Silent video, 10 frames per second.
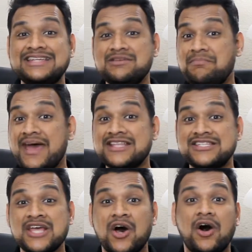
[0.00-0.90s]

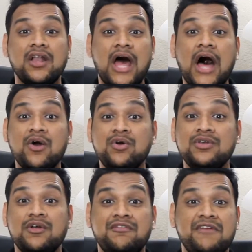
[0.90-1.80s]
depends on how good
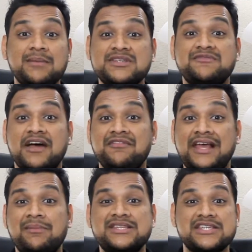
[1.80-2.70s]
your famous 5
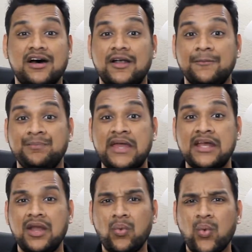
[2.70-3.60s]
elements are.
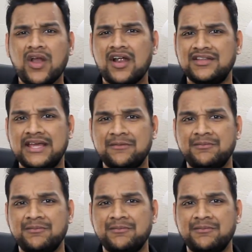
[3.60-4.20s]
Now, what are they?